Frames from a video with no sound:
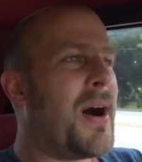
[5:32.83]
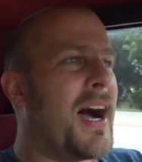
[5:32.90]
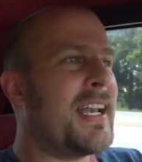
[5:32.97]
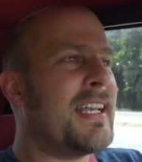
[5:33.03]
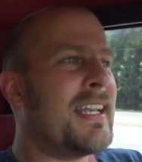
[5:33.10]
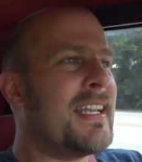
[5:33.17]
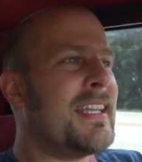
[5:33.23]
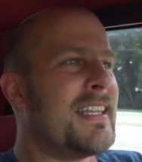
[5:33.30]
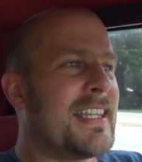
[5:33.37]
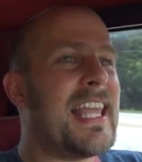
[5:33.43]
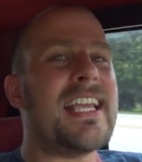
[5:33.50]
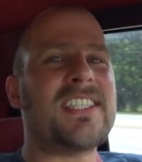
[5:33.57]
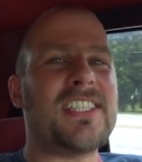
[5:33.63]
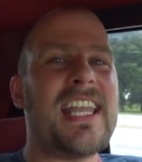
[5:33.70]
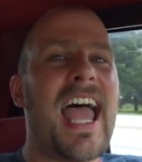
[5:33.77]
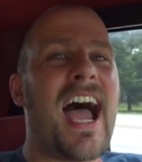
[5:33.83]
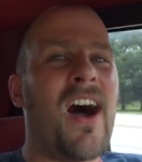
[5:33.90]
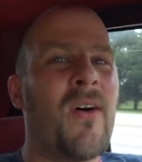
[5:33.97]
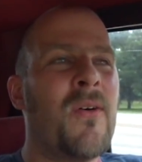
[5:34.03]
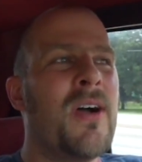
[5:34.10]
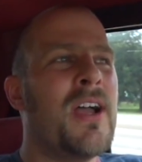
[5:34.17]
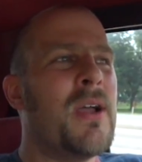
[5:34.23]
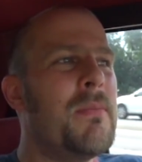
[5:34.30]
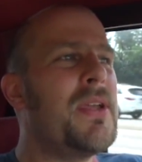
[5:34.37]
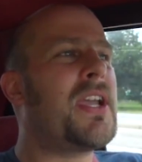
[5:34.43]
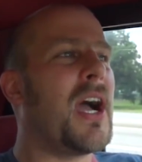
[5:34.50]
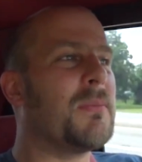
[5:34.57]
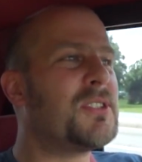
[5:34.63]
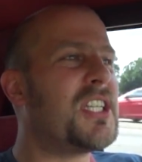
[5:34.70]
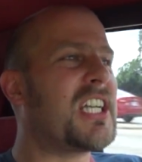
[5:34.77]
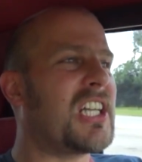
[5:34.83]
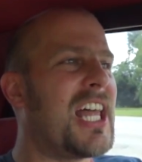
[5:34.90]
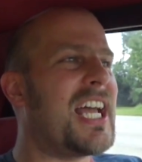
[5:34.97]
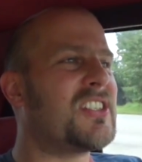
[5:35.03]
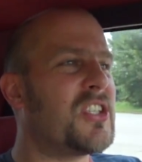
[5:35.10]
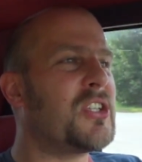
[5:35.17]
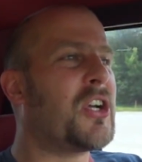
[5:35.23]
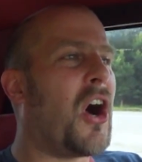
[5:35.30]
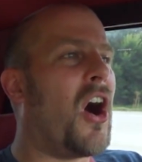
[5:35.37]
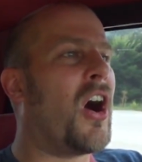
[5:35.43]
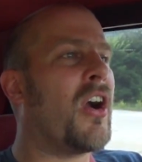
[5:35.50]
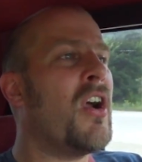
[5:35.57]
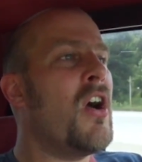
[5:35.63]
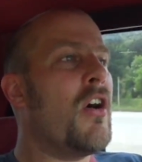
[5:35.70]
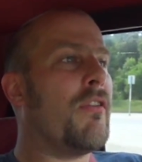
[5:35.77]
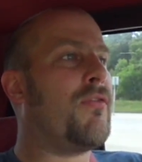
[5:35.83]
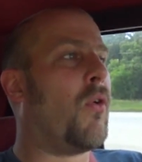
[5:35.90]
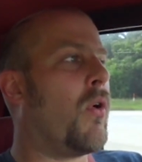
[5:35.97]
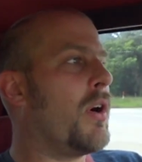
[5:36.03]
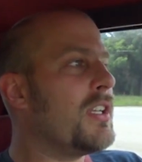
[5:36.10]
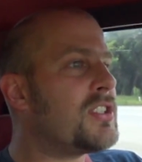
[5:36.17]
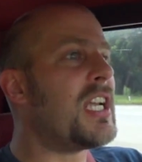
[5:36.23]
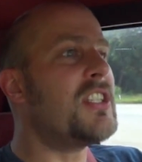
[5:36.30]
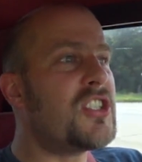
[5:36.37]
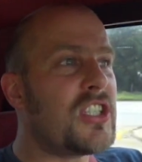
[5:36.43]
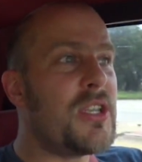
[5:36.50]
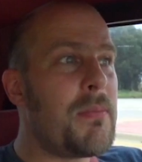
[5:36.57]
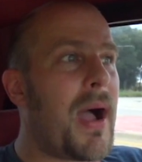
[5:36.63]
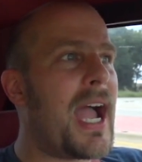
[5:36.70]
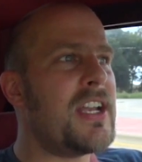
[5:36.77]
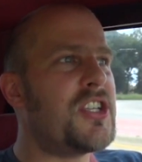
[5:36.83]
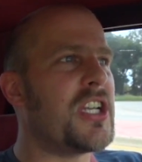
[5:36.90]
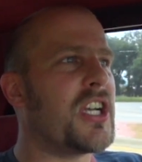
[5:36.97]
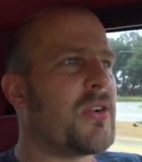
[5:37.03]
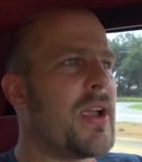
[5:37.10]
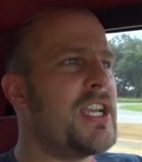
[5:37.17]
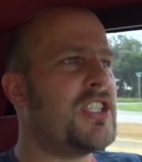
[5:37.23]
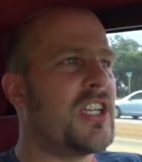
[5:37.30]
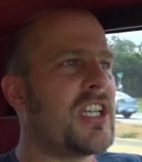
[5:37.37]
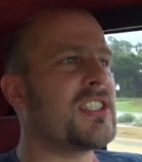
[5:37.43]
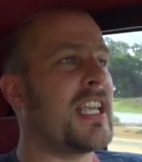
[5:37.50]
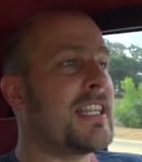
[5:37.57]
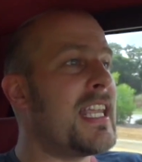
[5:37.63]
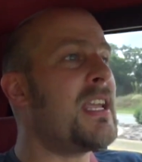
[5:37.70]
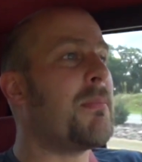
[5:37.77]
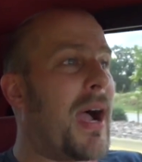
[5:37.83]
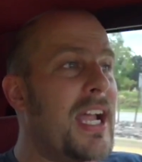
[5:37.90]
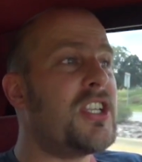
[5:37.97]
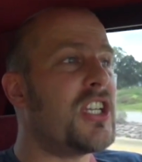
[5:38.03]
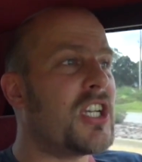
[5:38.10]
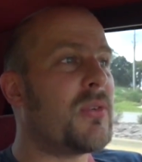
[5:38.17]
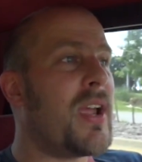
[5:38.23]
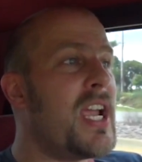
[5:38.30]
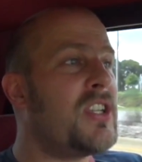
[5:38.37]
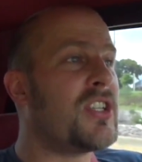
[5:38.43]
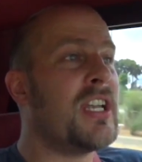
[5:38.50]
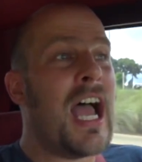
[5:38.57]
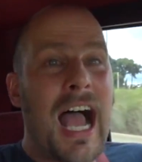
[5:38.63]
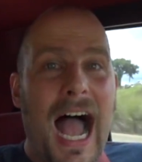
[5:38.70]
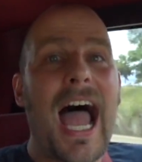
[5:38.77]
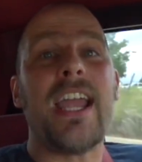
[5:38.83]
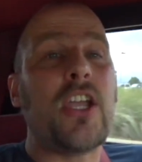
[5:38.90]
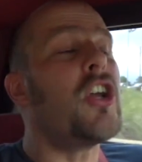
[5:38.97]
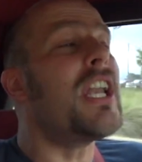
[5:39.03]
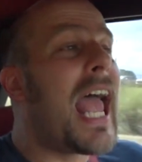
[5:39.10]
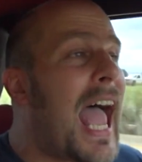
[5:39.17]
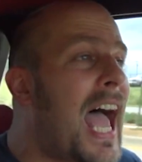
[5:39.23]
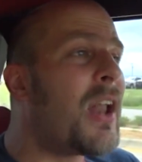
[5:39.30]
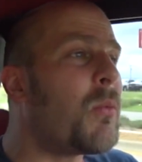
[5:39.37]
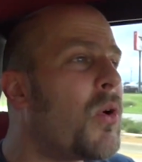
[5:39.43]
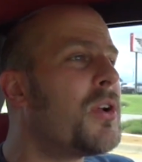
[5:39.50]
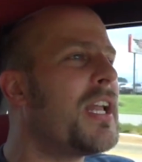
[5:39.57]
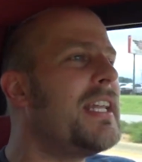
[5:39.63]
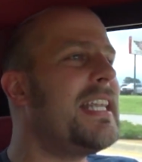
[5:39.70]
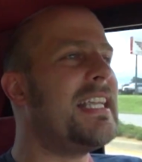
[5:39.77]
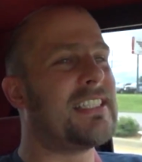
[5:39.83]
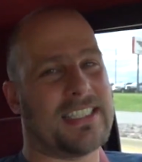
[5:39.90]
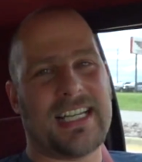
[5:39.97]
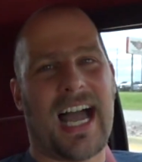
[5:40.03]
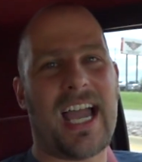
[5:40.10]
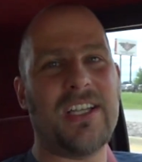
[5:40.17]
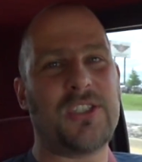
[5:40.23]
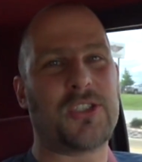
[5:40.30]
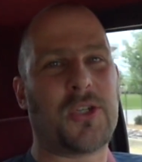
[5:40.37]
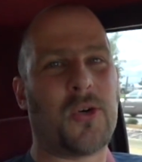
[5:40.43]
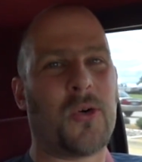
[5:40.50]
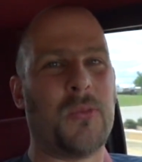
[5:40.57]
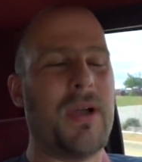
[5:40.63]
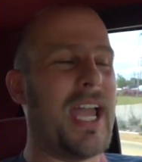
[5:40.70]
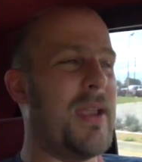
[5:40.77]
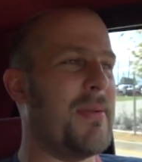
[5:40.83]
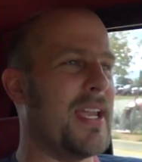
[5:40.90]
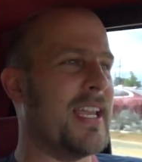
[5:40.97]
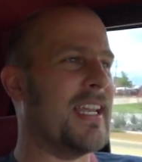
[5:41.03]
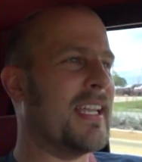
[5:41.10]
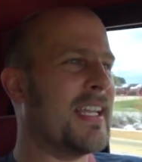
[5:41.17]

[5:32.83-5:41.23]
But this now becomes the classic car for essentially my generation, because I think my generation, I could have had one of these in high school, maybe.